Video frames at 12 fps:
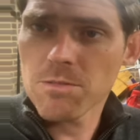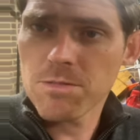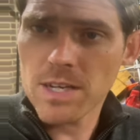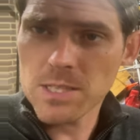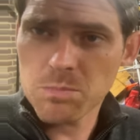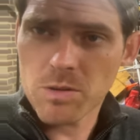
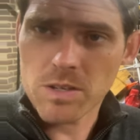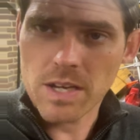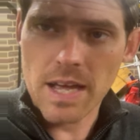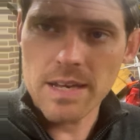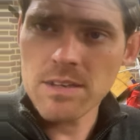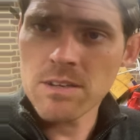Facebook,
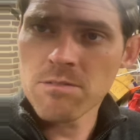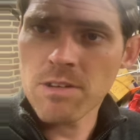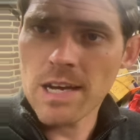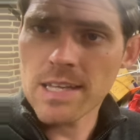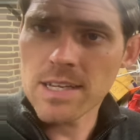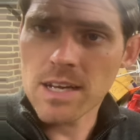Endon
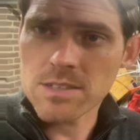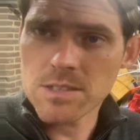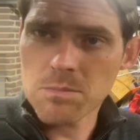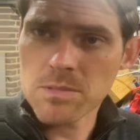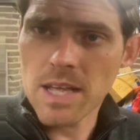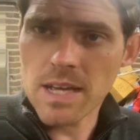Valley
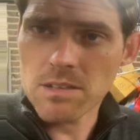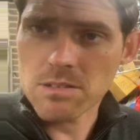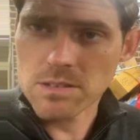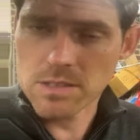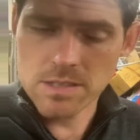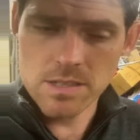Custom
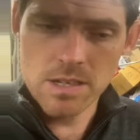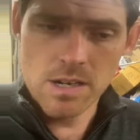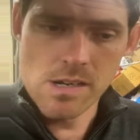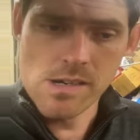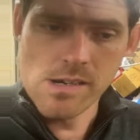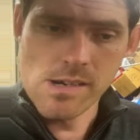Decals.
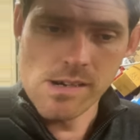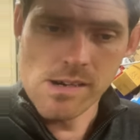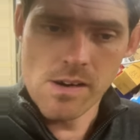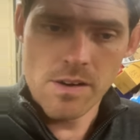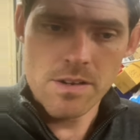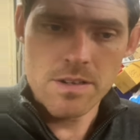
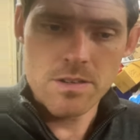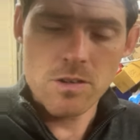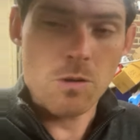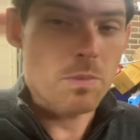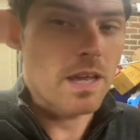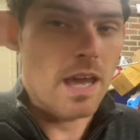Got
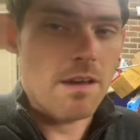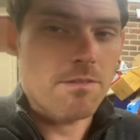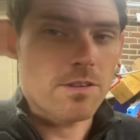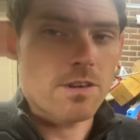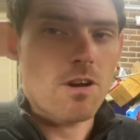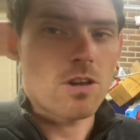to be
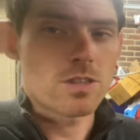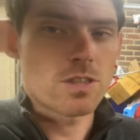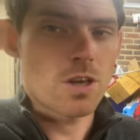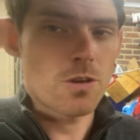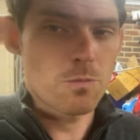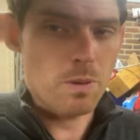careful, there are
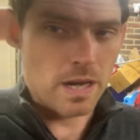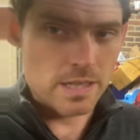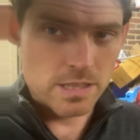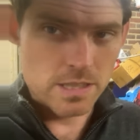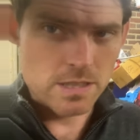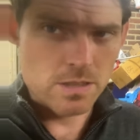two
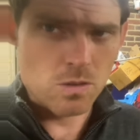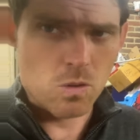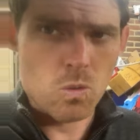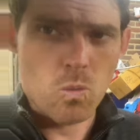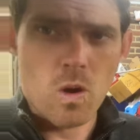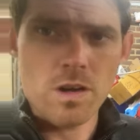pages.
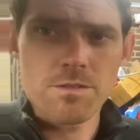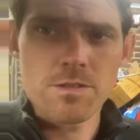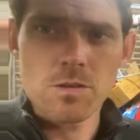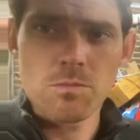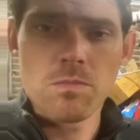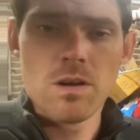One of
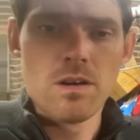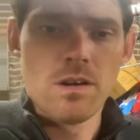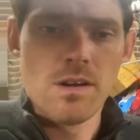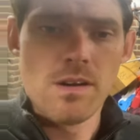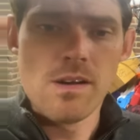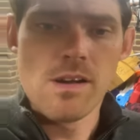them,
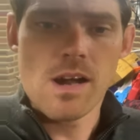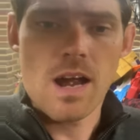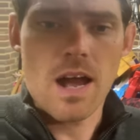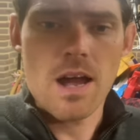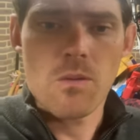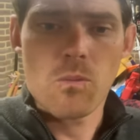
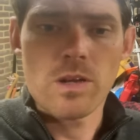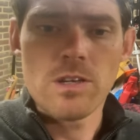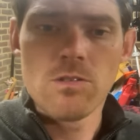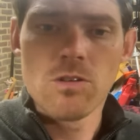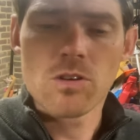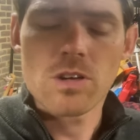uh, when
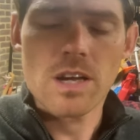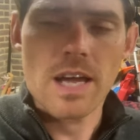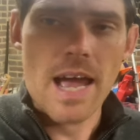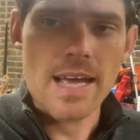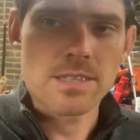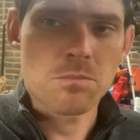you look,
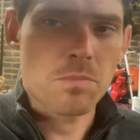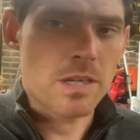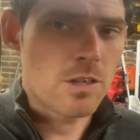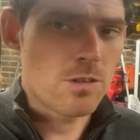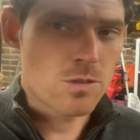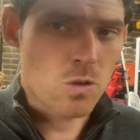hasn't been
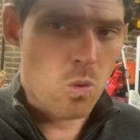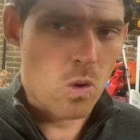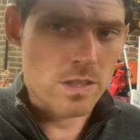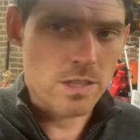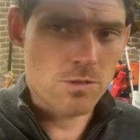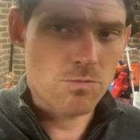used
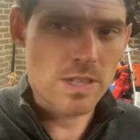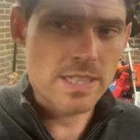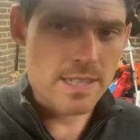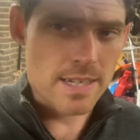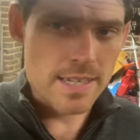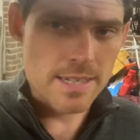quite as
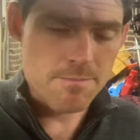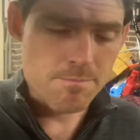recently.